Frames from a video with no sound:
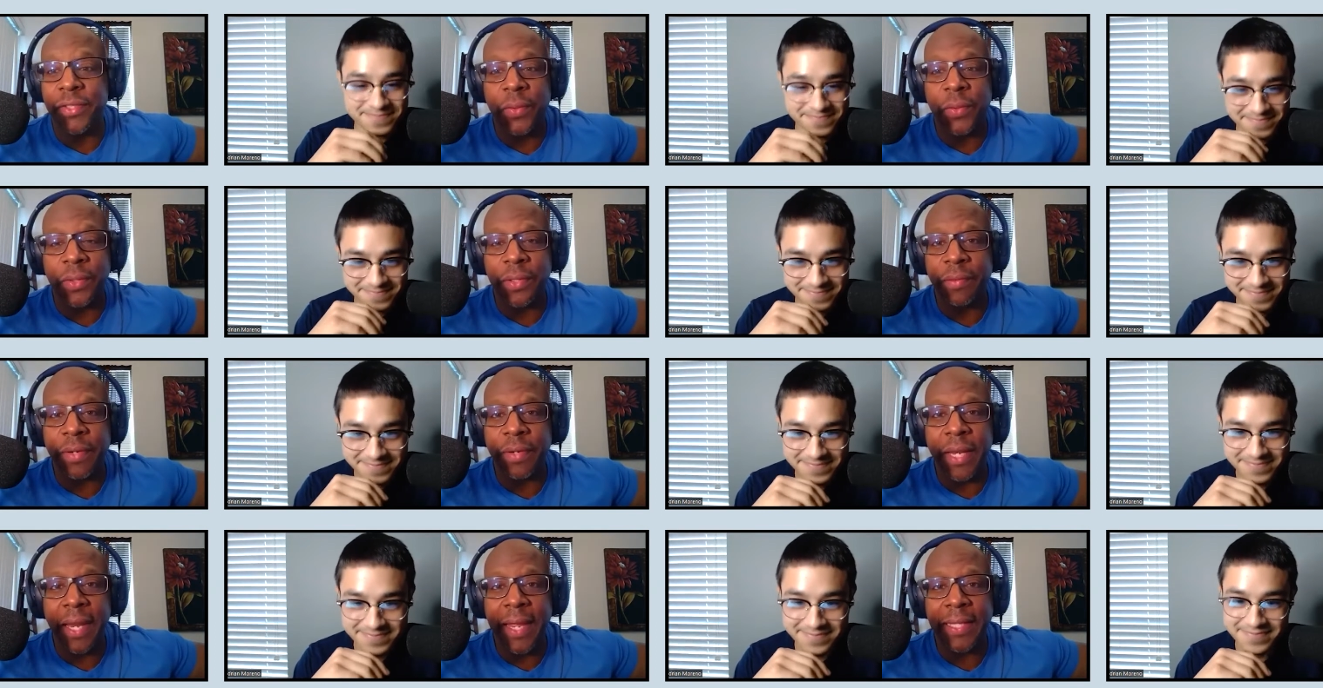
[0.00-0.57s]
Speaker 1: totally
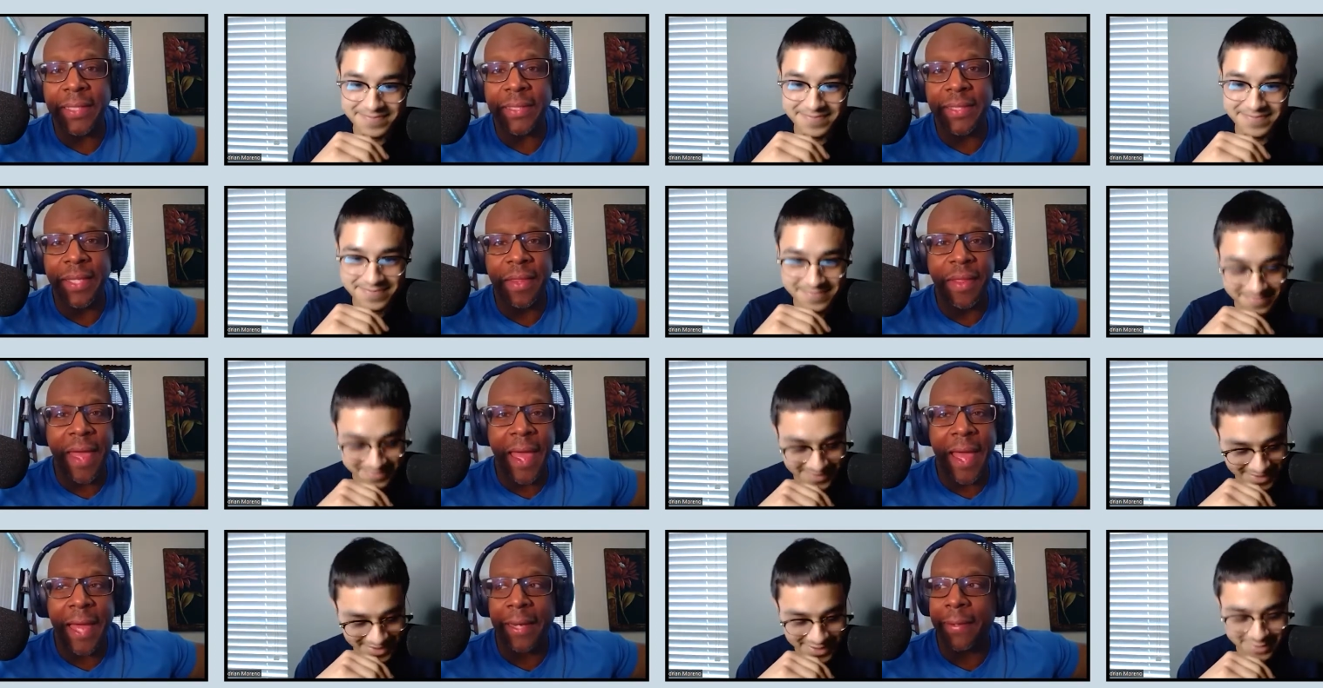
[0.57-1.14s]
relate to
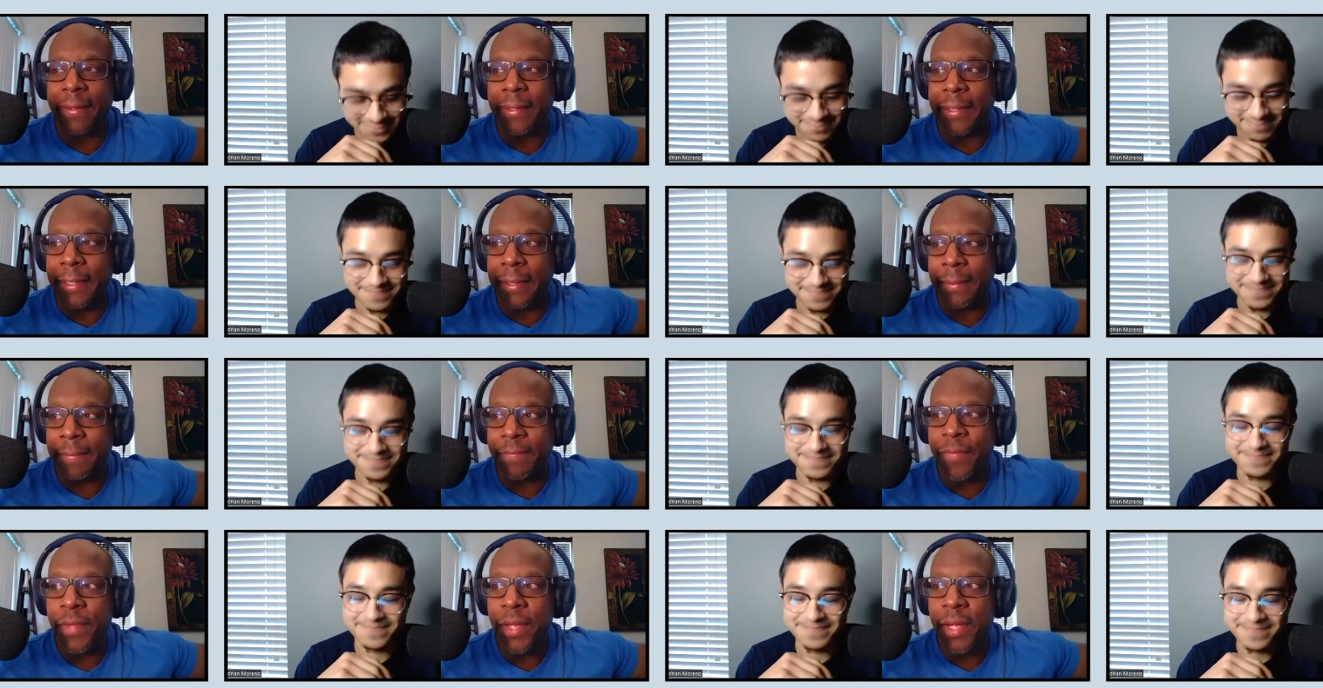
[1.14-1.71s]
that. Yep.
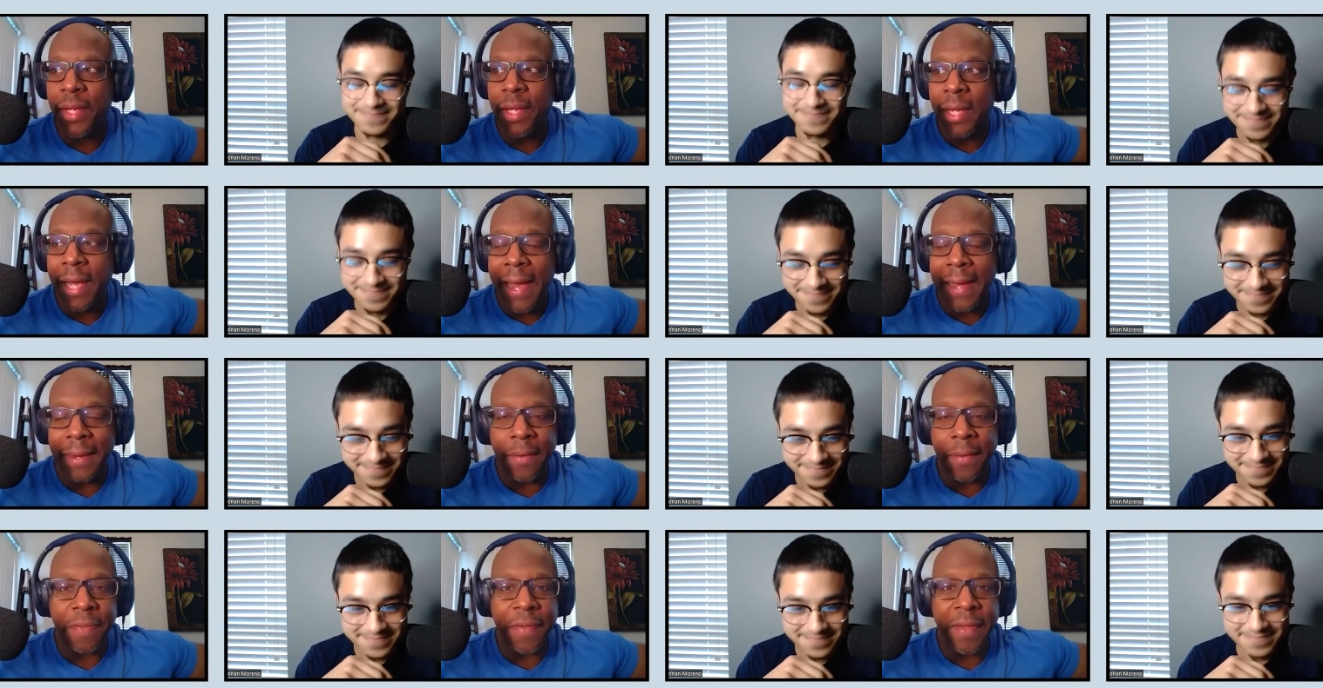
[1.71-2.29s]
Um,
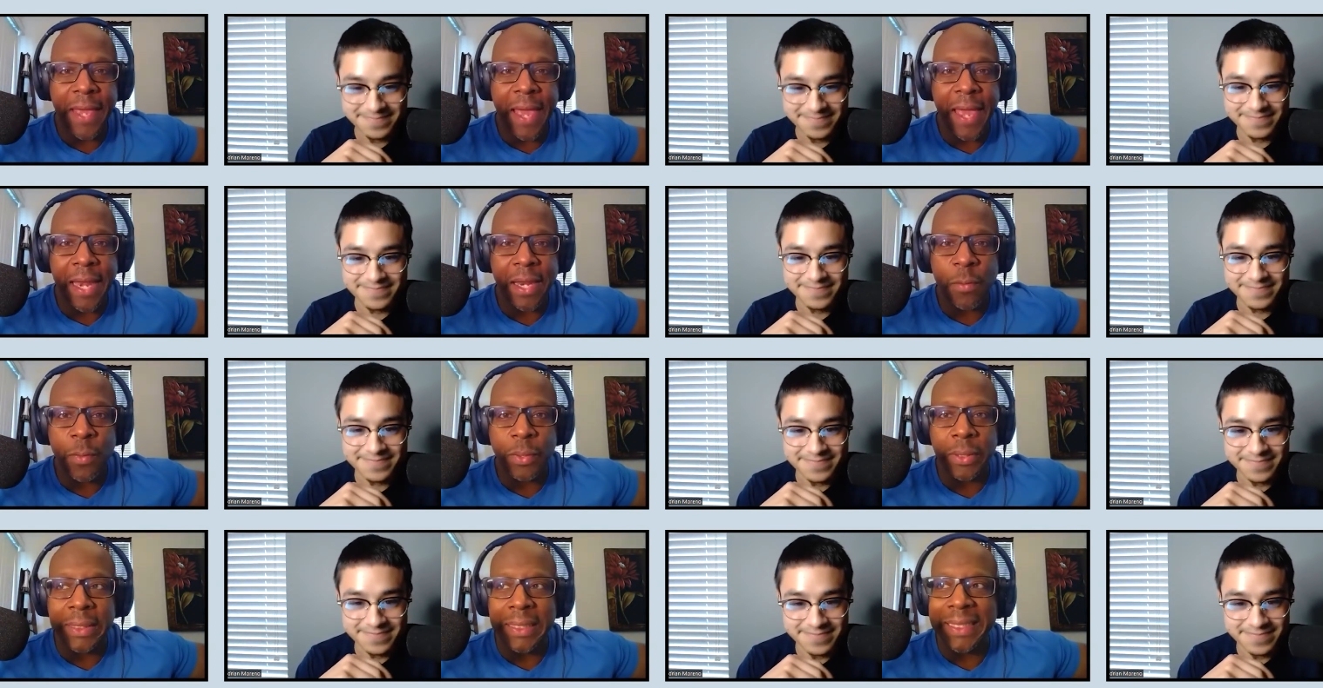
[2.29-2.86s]
I don't think
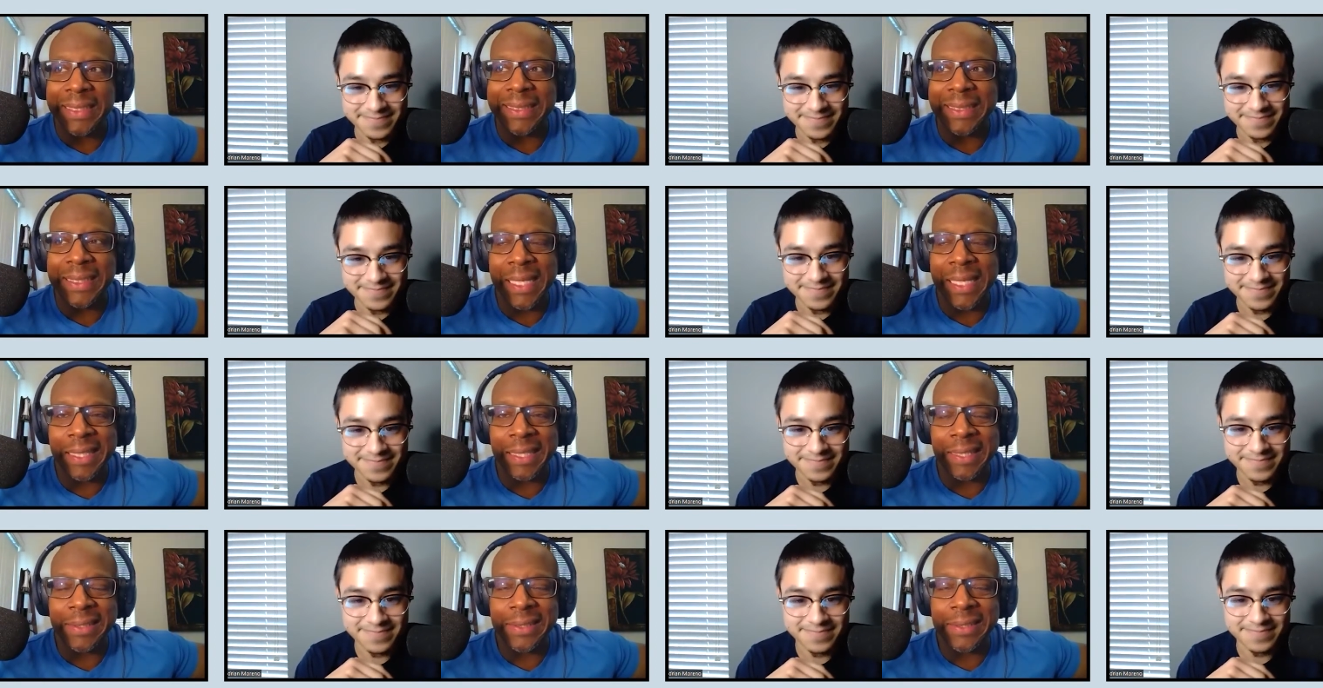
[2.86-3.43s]
anyone
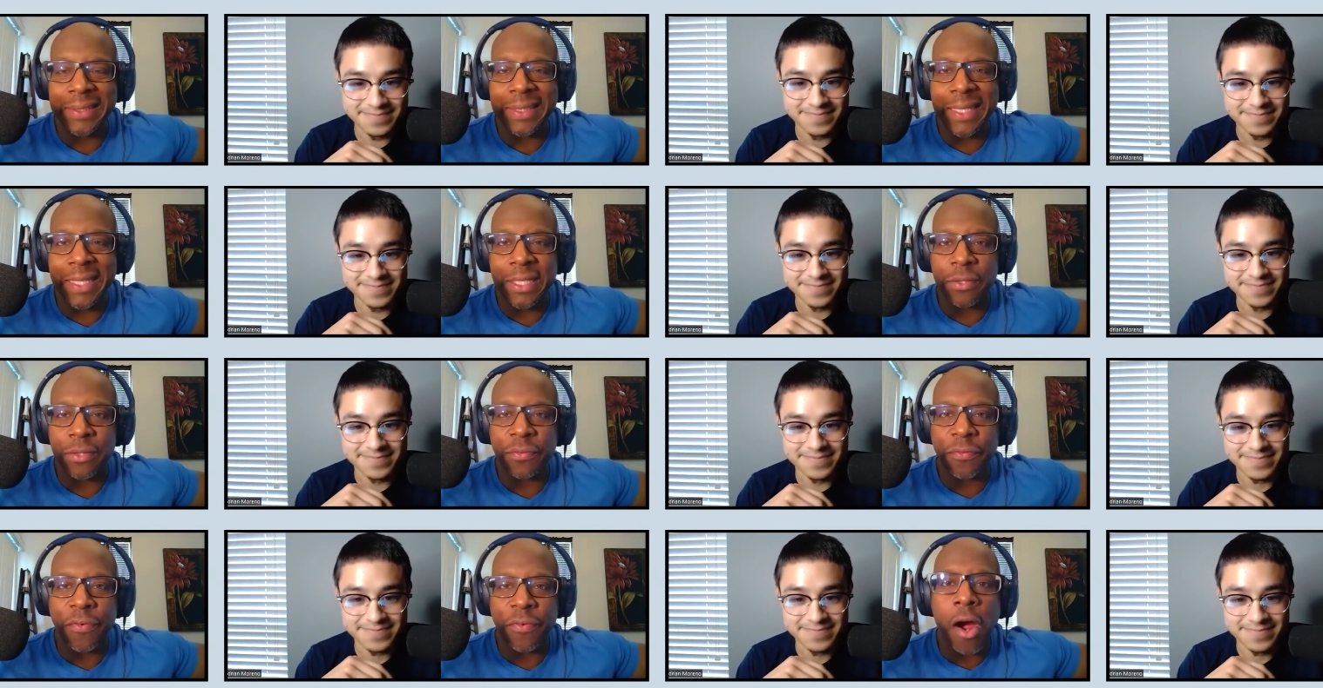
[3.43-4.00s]
listening is
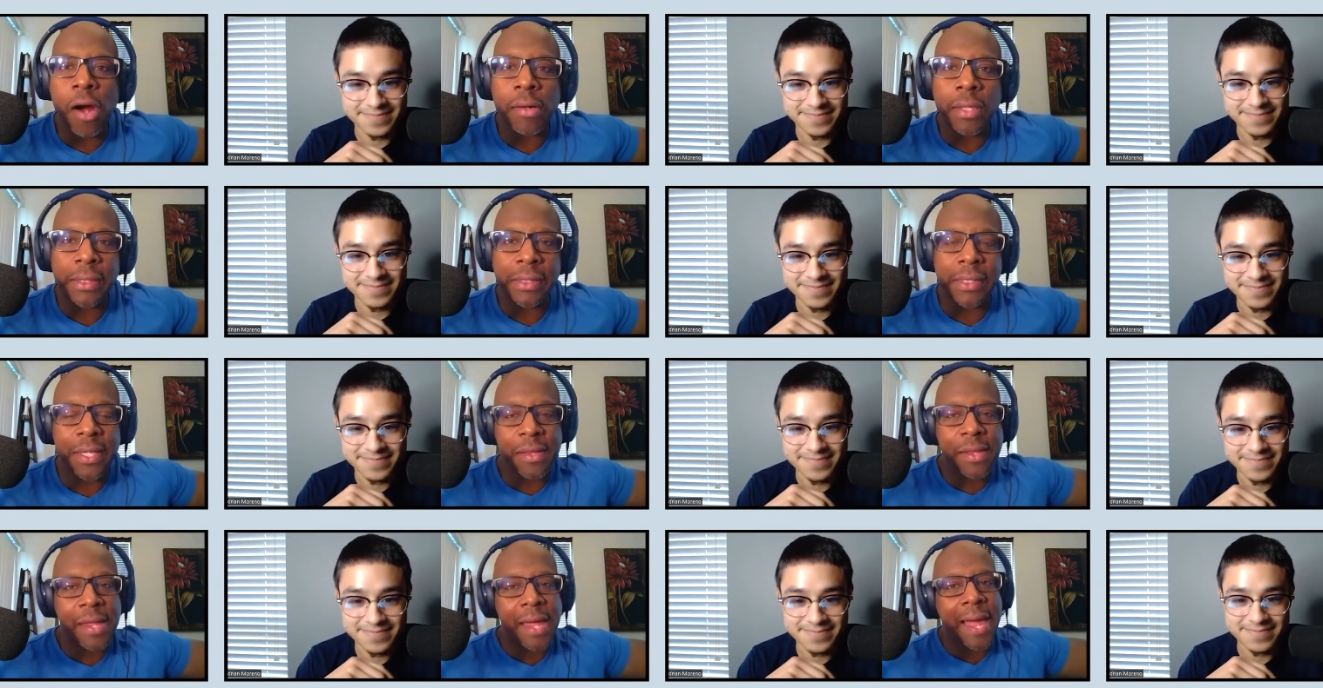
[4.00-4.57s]
is foreign
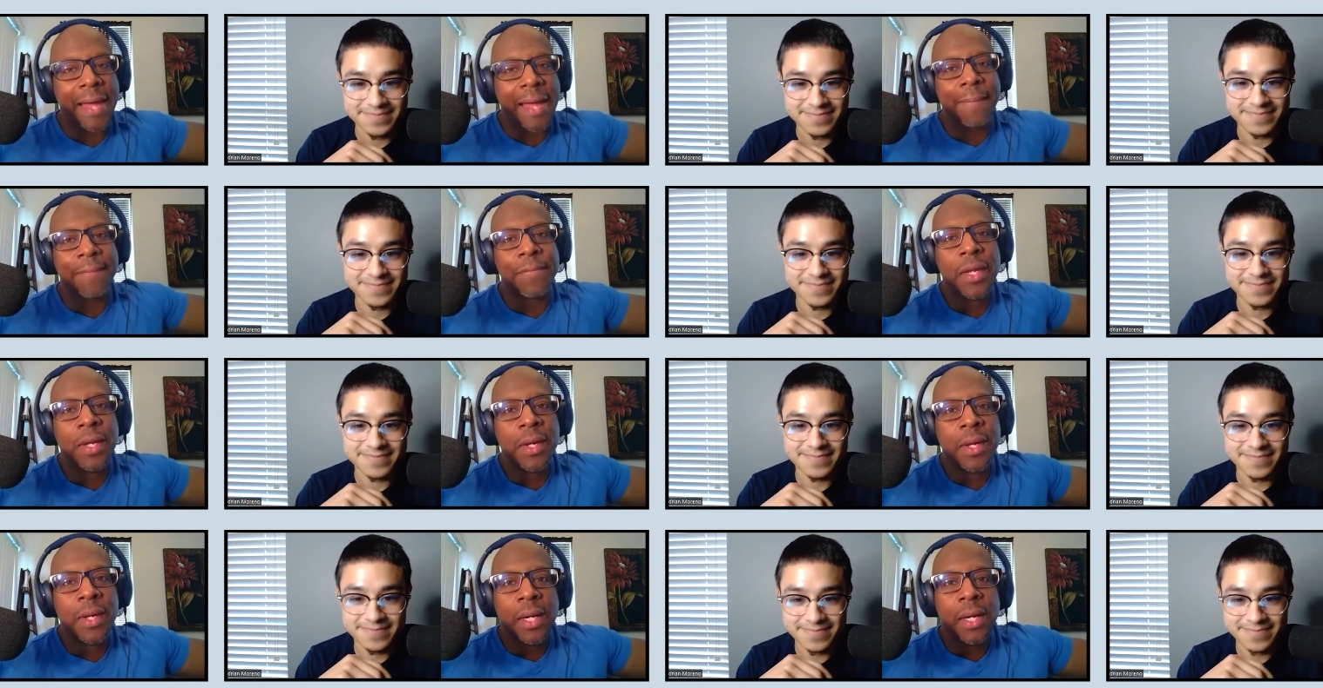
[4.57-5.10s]
to that.